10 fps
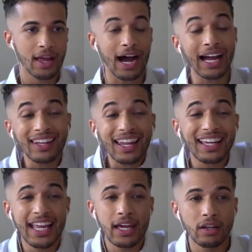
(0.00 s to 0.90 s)
I like
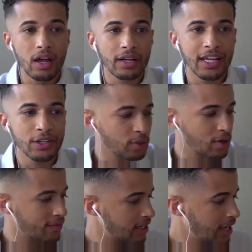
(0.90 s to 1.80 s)
the analog nature
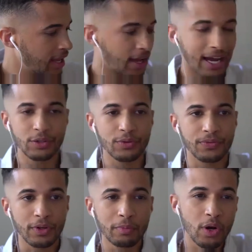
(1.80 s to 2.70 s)
of it. I do
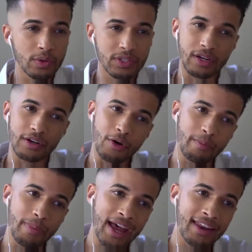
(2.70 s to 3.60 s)
film notes on a
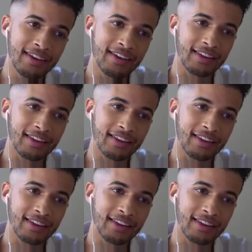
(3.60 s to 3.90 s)
notepad,